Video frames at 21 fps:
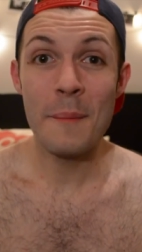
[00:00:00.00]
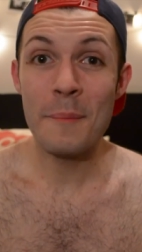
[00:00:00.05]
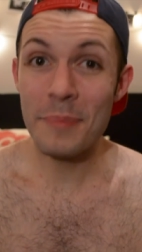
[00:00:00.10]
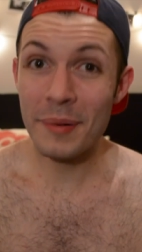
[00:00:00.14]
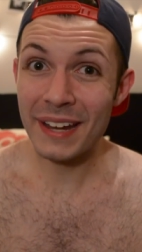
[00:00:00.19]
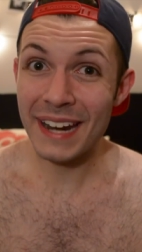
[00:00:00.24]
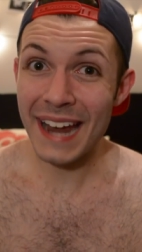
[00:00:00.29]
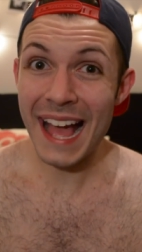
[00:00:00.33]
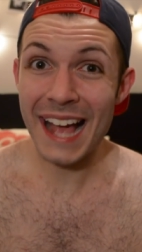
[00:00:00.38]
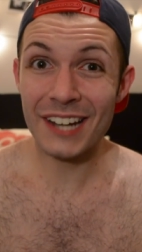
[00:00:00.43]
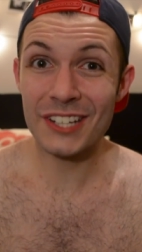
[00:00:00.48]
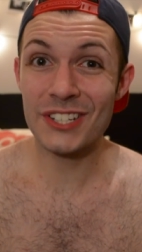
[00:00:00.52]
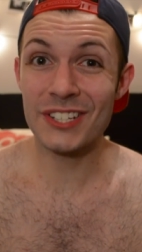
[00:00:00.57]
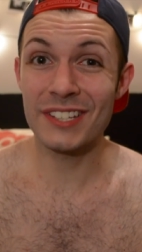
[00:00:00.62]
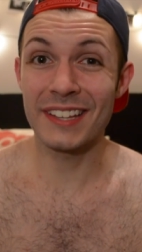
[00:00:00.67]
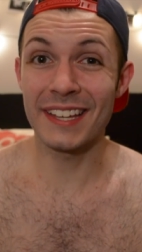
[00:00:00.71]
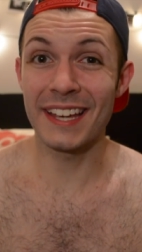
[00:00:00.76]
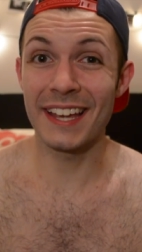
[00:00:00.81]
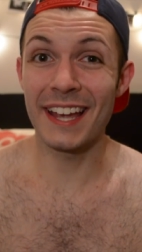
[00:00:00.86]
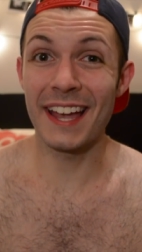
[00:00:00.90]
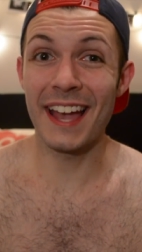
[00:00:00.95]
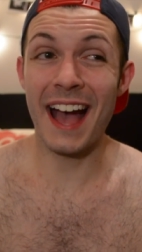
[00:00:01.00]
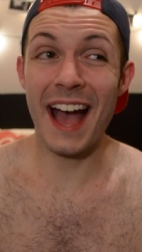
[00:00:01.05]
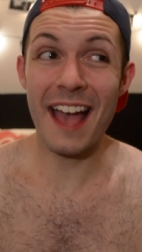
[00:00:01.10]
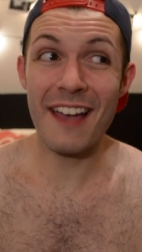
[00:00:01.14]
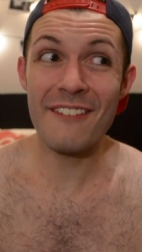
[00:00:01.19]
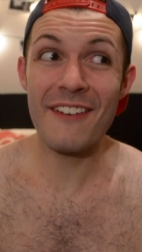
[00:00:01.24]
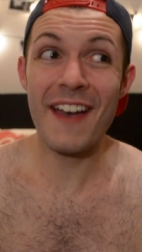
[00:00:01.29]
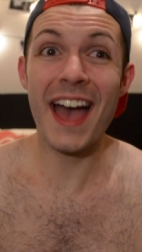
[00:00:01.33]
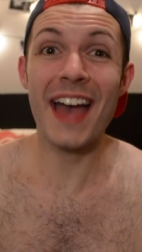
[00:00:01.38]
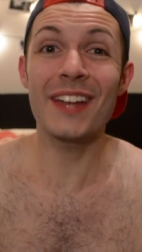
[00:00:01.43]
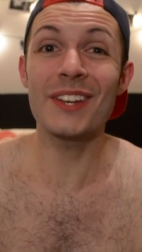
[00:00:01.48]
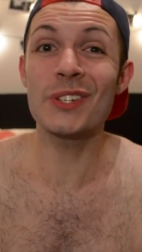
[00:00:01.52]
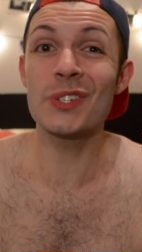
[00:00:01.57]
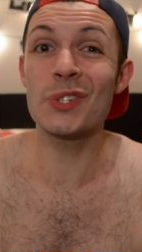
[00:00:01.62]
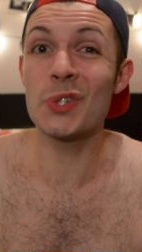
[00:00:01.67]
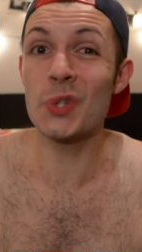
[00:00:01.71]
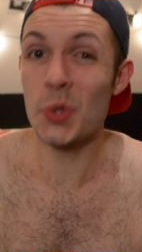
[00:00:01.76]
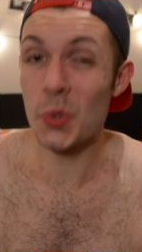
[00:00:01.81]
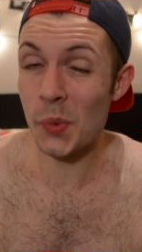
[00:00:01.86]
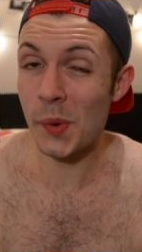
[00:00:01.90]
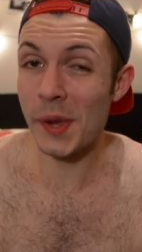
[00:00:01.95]
But actually, I've had
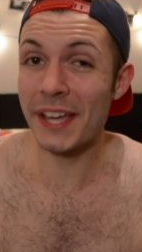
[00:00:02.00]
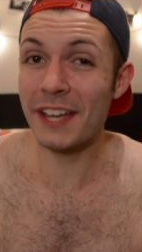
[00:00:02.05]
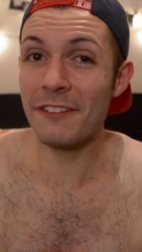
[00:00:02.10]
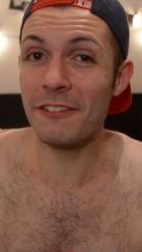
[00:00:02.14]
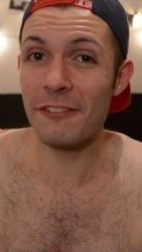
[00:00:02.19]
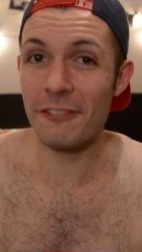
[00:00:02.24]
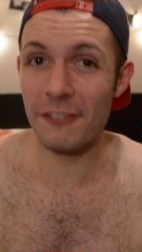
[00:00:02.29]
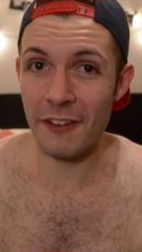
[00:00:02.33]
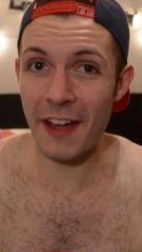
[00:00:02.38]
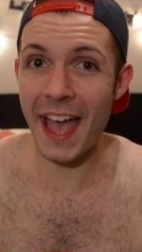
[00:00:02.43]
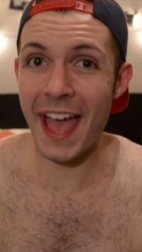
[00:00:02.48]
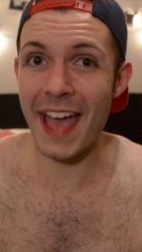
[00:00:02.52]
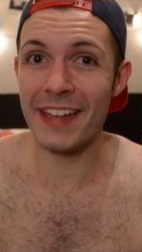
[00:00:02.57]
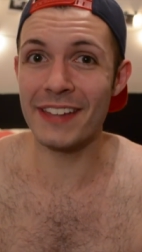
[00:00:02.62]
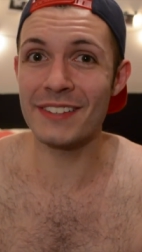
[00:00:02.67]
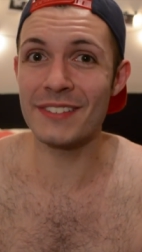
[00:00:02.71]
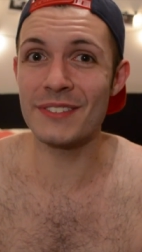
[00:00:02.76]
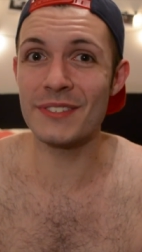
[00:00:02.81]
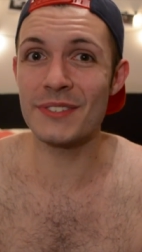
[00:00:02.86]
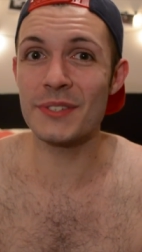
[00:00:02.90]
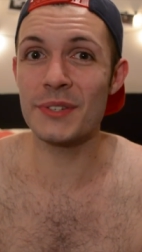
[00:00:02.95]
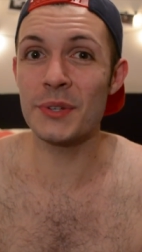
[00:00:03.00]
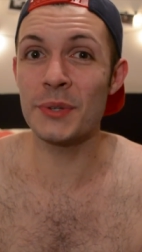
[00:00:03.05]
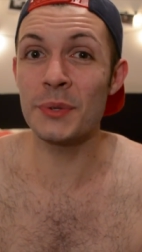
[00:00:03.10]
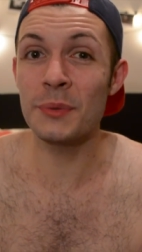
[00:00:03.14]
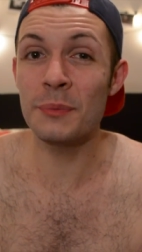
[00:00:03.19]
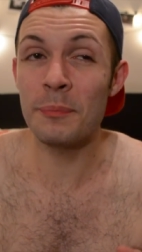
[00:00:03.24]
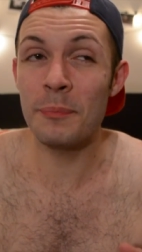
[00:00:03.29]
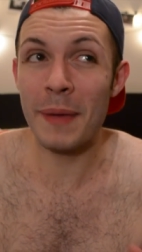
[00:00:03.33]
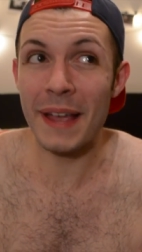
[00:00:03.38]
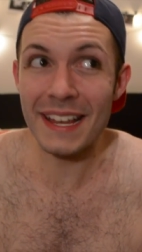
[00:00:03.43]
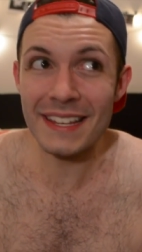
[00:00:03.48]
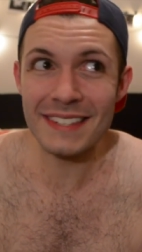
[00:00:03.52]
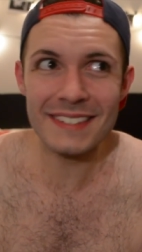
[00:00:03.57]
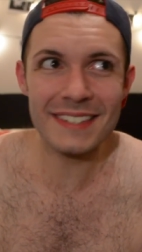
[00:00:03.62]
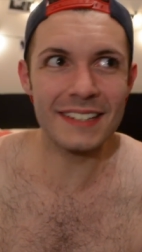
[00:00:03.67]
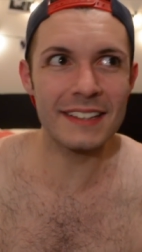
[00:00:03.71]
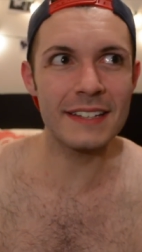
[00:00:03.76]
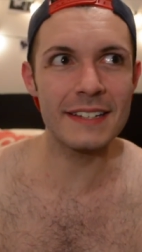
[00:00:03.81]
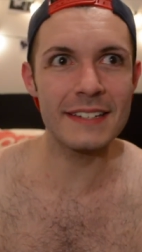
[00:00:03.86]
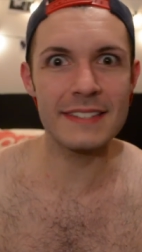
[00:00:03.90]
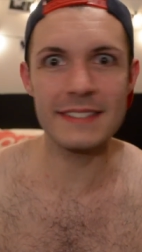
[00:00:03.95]
twink friends who
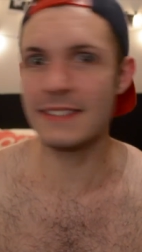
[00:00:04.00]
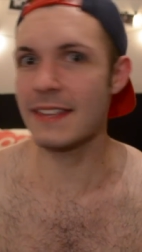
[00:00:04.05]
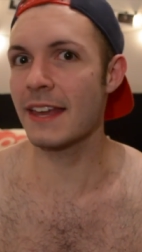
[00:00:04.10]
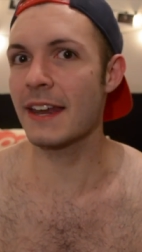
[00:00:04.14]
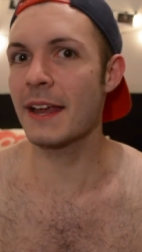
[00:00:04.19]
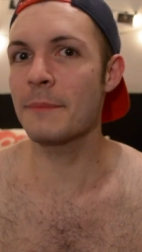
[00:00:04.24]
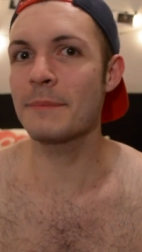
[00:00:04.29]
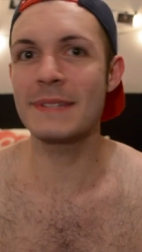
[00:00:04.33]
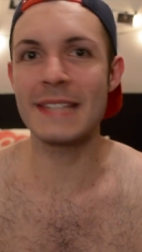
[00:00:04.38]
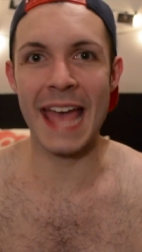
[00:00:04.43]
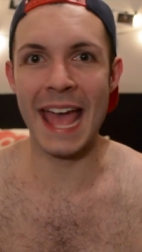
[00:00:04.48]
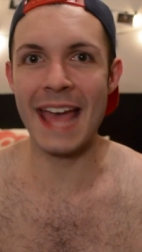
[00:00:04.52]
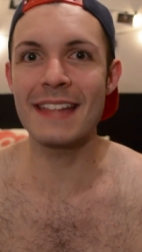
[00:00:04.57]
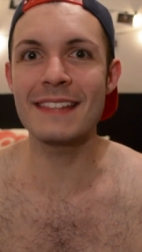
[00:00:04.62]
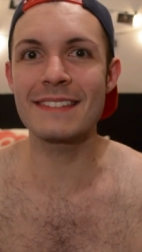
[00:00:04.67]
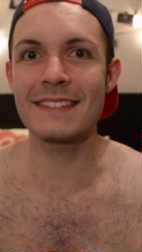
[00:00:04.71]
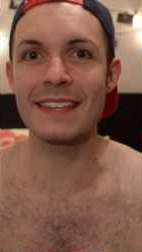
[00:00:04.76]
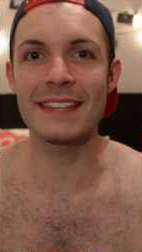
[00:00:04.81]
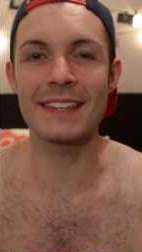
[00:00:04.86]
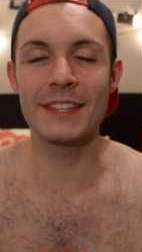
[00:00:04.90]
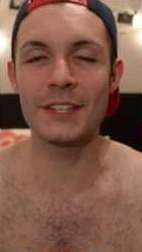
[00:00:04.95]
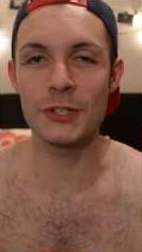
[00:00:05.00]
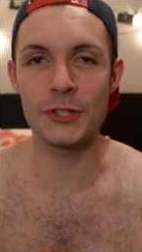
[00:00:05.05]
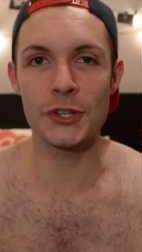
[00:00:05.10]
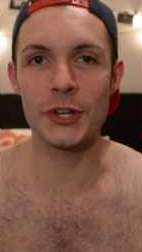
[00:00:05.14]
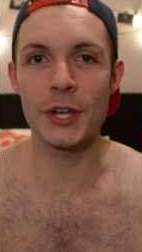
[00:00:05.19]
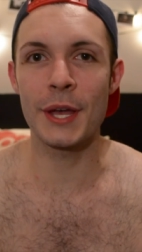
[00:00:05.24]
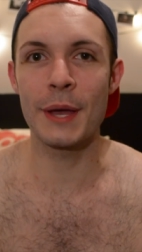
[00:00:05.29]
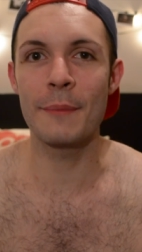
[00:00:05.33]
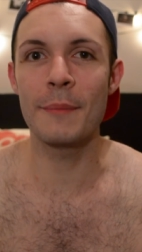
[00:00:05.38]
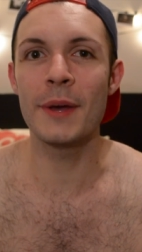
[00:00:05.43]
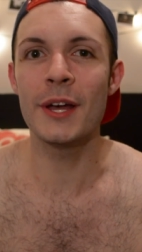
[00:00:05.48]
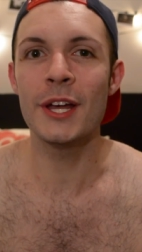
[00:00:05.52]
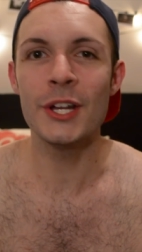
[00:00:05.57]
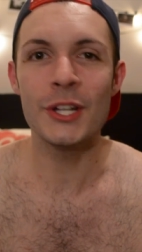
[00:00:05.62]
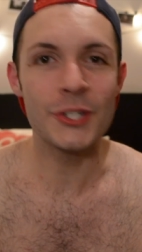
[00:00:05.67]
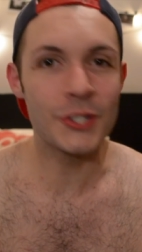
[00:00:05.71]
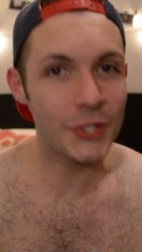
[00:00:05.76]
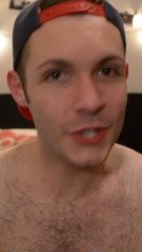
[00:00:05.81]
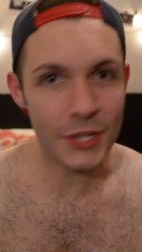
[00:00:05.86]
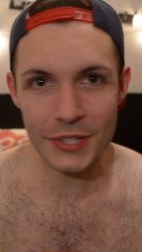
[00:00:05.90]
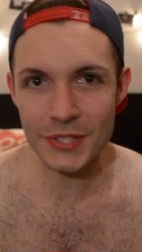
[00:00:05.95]
basically set up tents in the gym
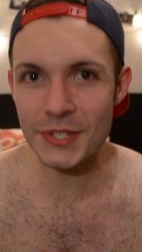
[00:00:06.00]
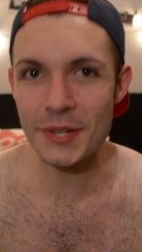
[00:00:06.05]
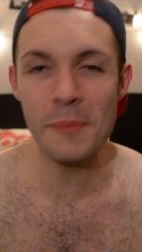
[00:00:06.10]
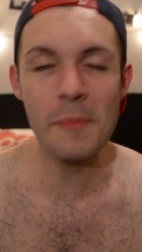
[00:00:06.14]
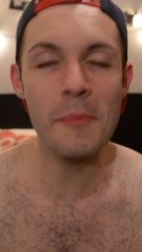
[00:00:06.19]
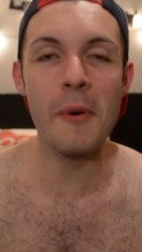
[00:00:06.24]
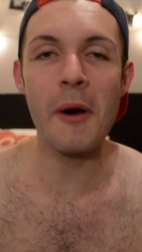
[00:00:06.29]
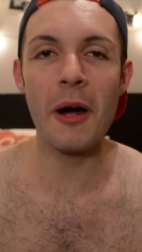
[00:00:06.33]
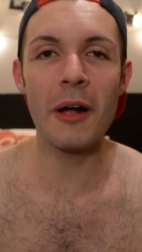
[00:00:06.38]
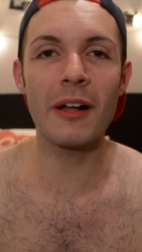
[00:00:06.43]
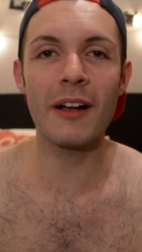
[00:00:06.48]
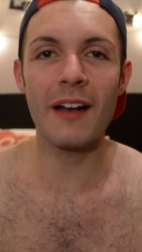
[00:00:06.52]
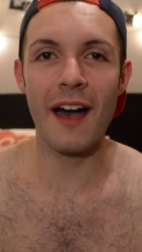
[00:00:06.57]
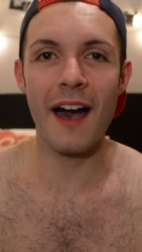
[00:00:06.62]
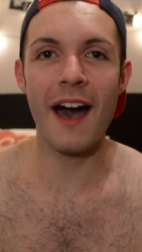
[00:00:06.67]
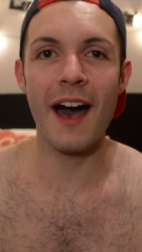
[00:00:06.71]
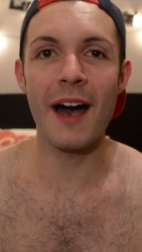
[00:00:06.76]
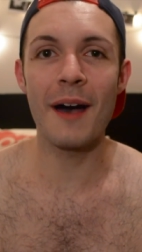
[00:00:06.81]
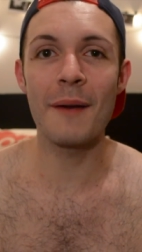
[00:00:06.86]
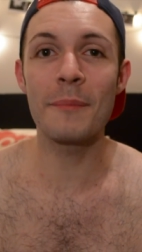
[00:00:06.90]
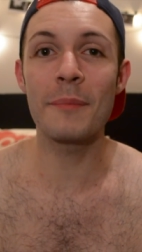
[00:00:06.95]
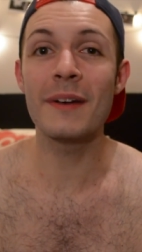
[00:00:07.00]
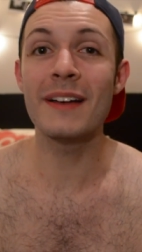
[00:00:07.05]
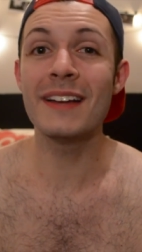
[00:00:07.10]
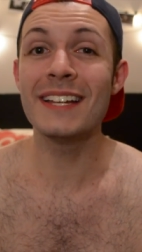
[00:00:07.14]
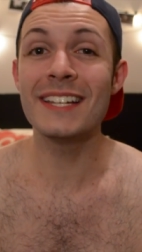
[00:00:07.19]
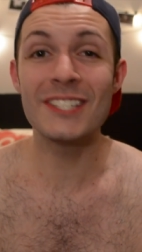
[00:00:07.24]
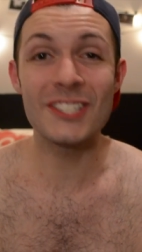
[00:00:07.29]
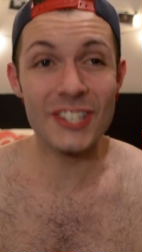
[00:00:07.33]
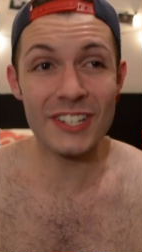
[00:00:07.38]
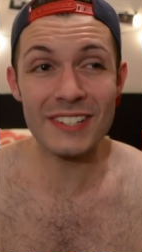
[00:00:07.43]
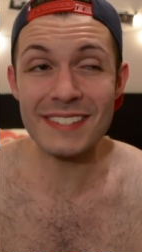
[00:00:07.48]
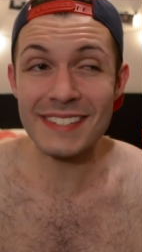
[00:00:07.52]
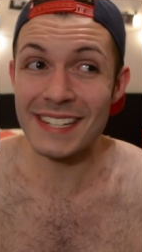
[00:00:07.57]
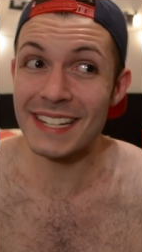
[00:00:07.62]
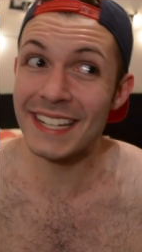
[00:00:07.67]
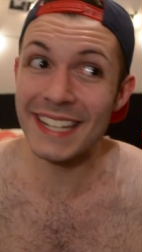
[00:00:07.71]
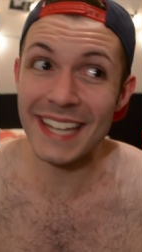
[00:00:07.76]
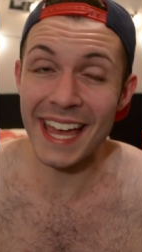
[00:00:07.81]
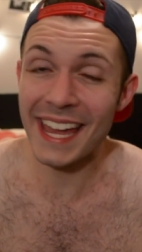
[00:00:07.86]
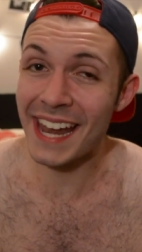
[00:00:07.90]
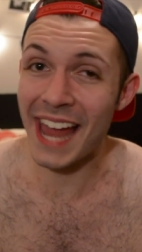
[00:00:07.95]
just to bulk up just to
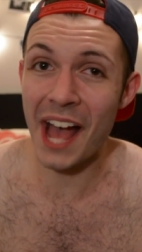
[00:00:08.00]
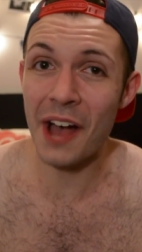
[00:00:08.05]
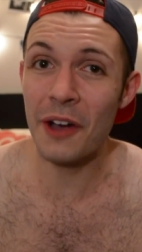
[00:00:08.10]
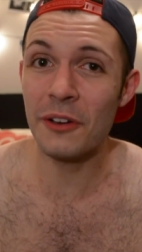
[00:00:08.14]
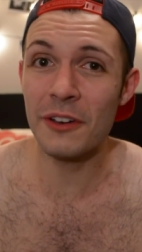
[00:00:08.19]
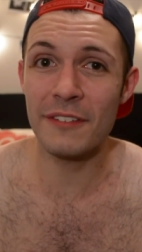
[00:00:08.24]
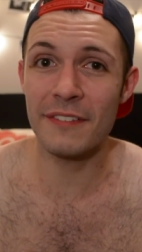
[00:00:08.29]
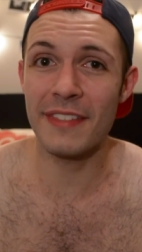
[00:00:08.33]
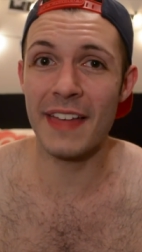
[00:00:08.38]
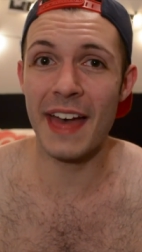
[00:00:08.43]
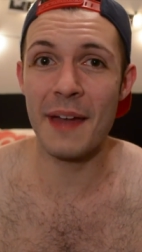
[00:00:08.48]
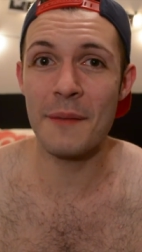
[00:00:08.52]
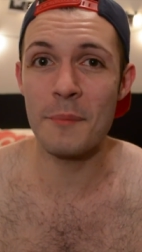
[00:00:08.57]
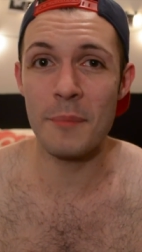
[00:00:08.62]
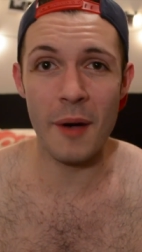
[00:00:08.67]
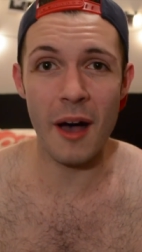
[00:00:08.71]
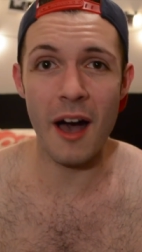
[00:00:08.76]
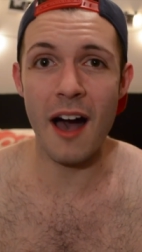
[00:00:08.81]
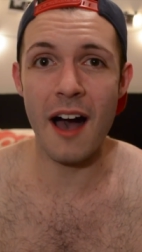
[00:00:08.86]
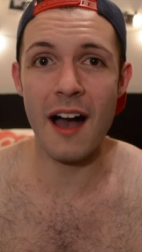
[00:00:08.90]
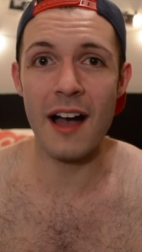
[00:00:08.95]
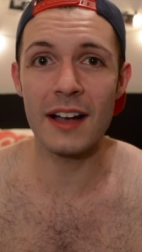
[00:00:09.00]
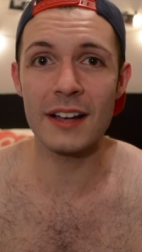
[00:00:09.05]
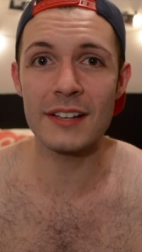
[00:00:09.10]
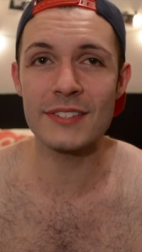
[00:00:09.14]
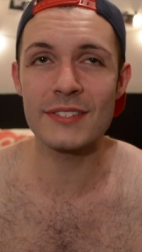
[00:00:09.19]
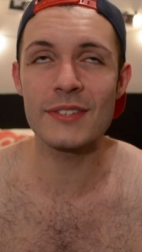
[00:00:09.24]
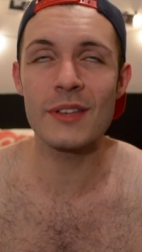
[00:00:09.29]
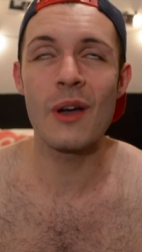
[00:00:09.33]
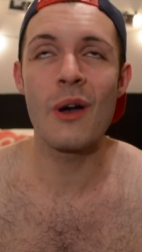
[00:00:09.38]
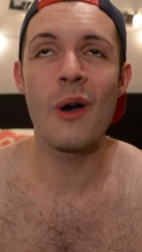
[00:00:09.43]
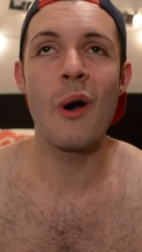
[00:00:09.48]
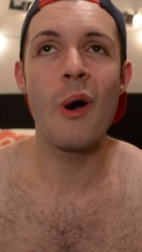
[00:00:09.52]
get out of that box,